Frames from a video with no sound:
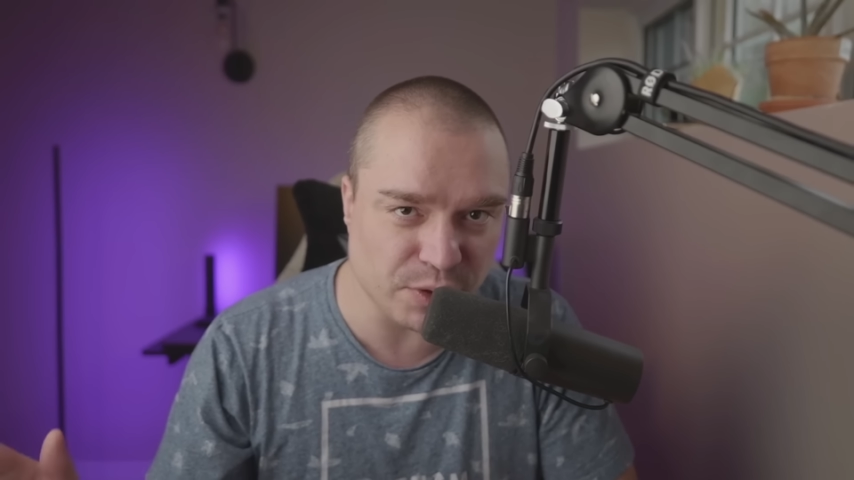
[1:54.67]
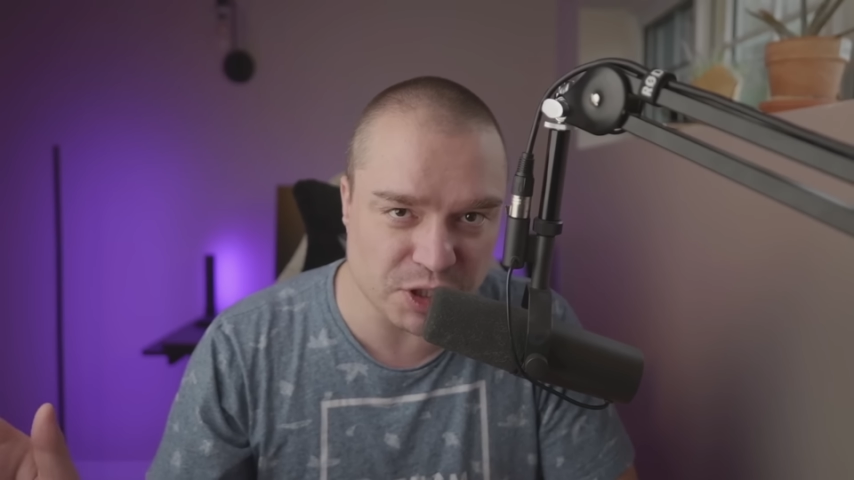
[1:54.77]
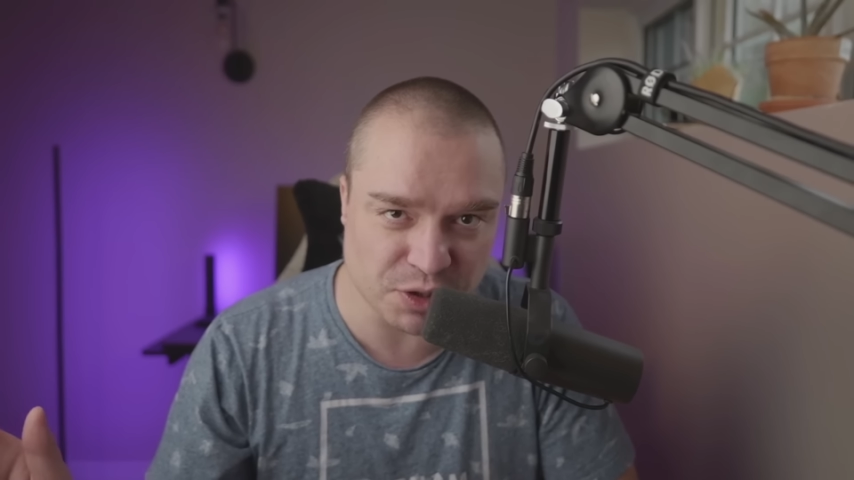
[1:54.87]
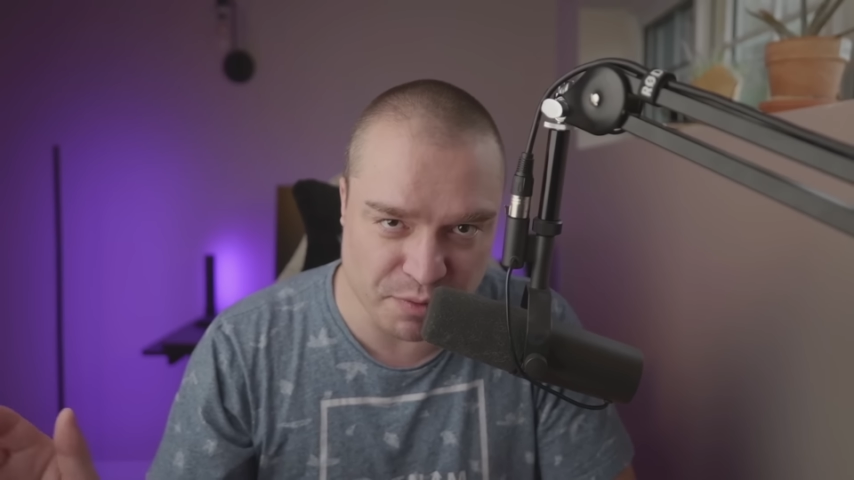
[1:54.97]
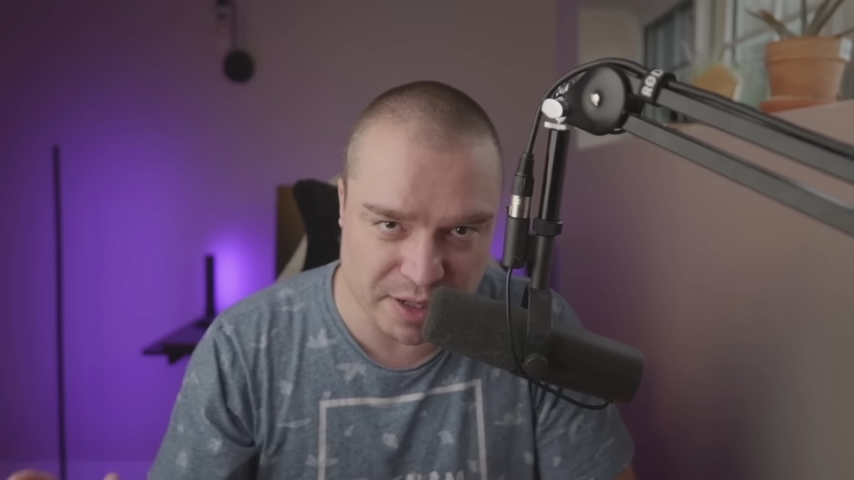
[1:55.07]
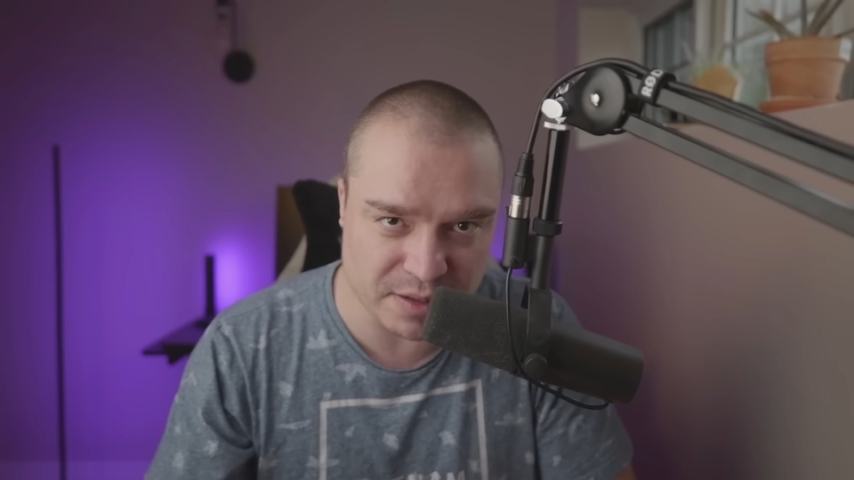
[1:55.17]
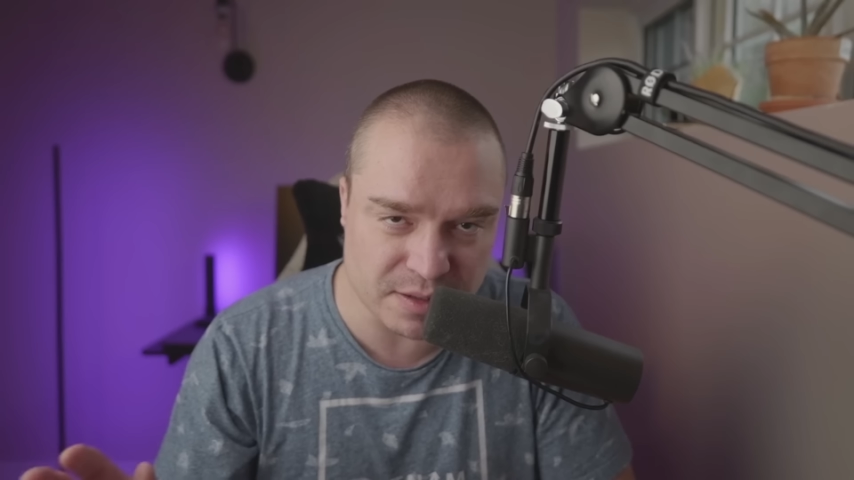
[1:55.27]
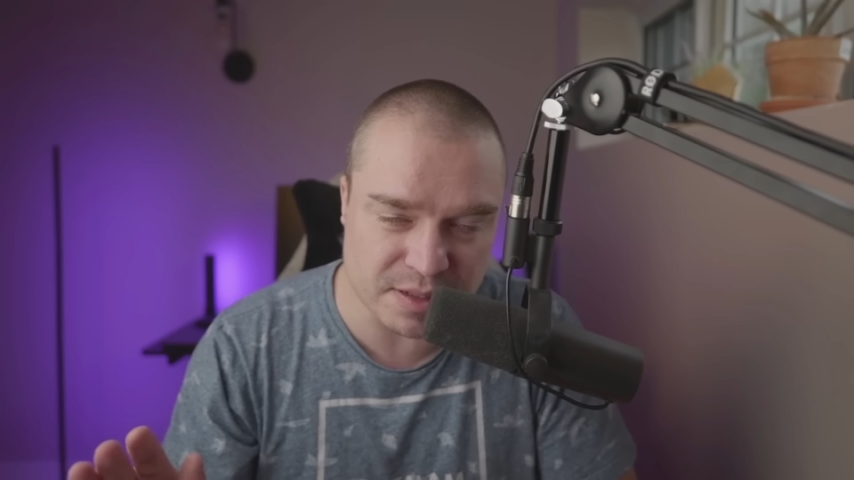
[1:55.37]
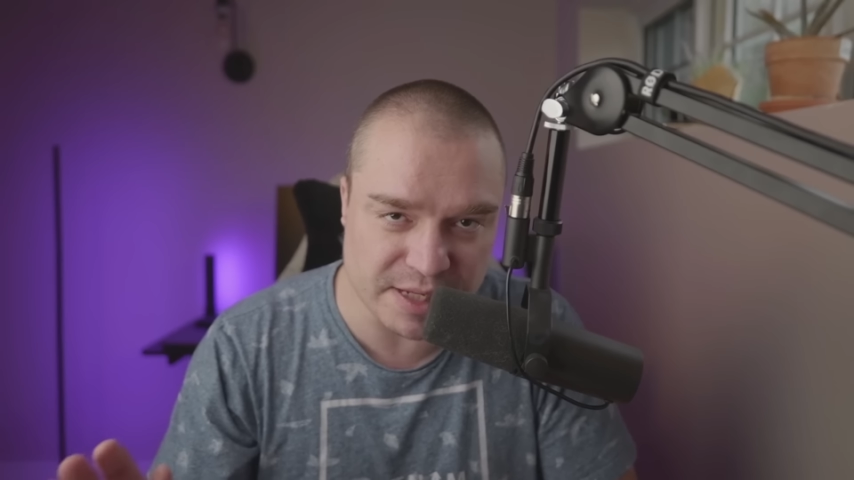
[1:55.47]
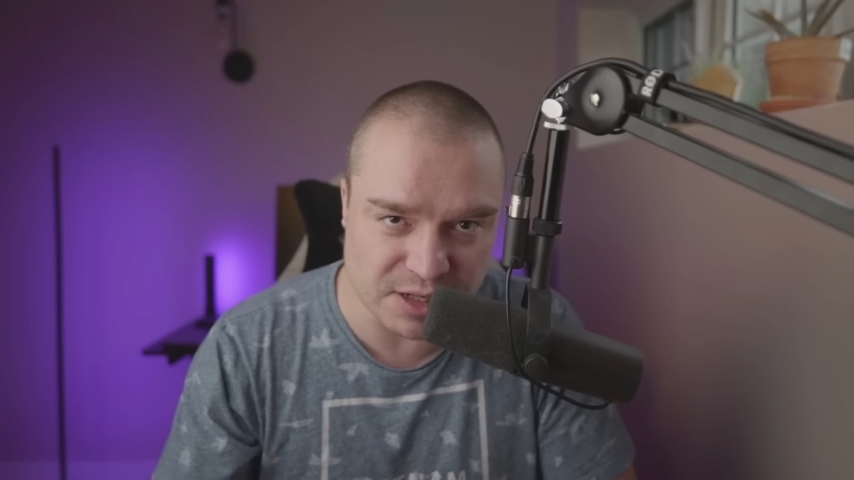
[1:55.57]
when she went to
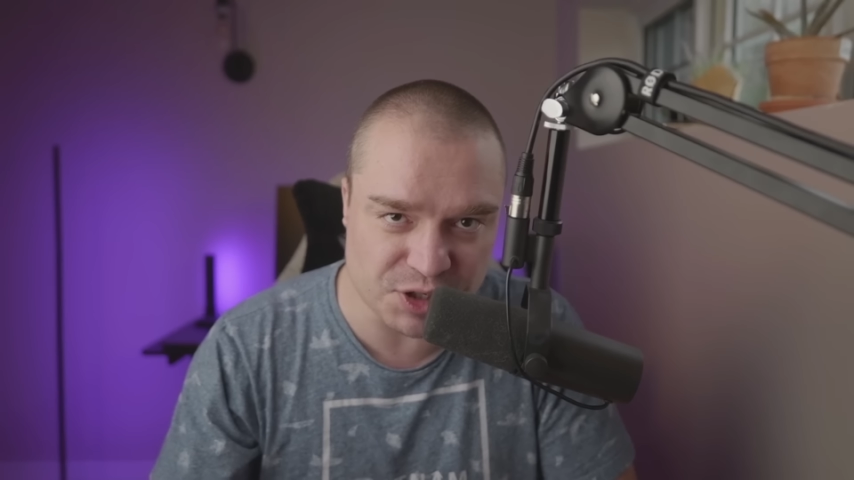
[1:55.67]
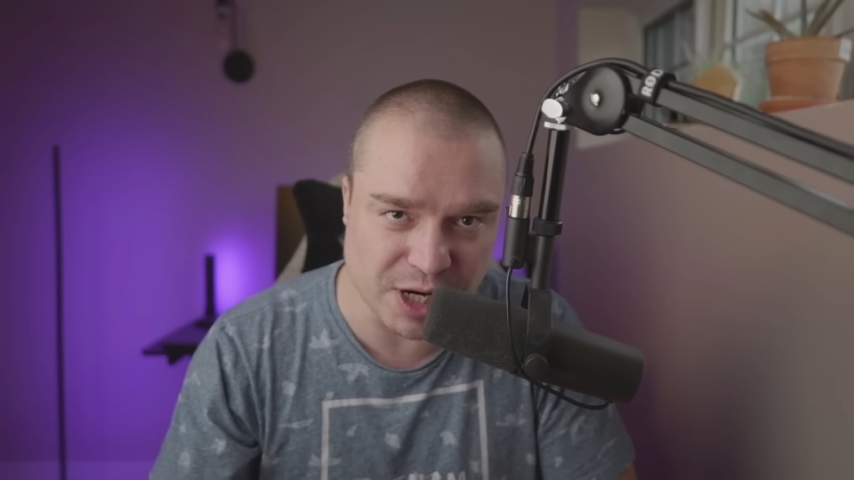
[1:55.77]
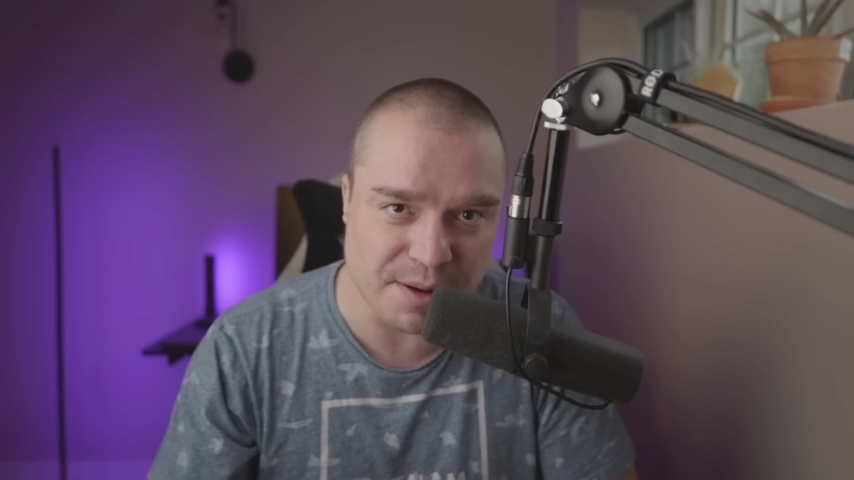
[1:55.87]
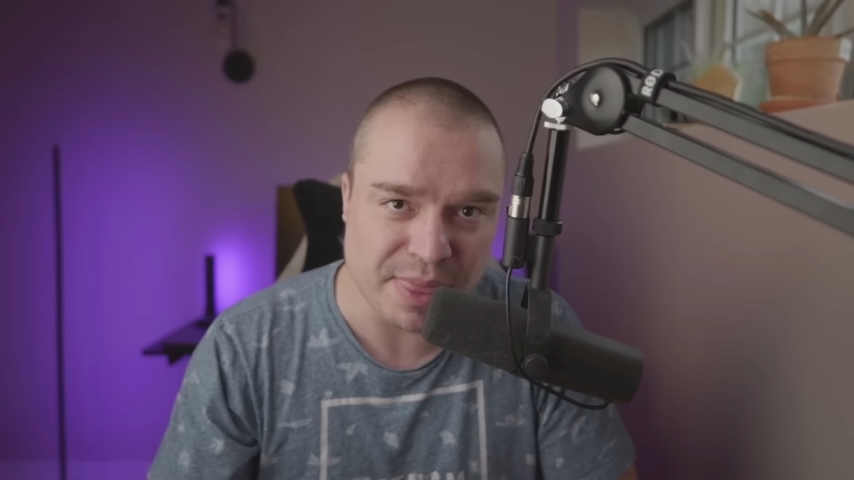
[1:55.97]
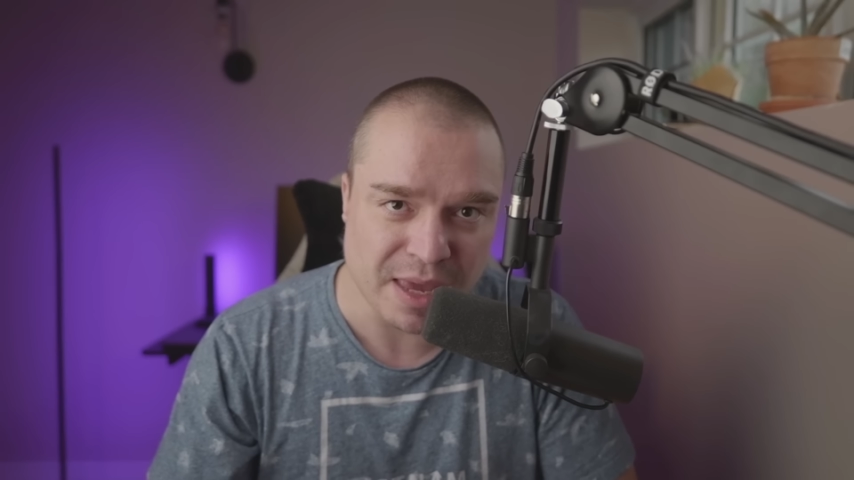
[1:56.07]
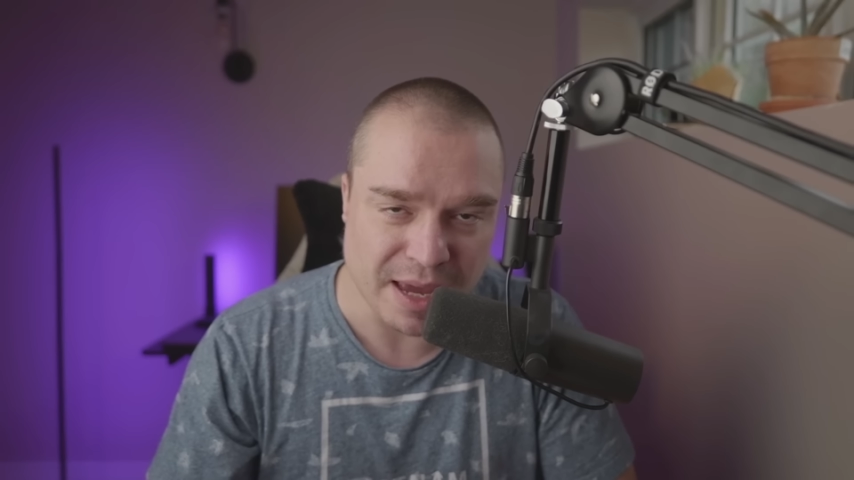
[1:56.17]
Tunisia,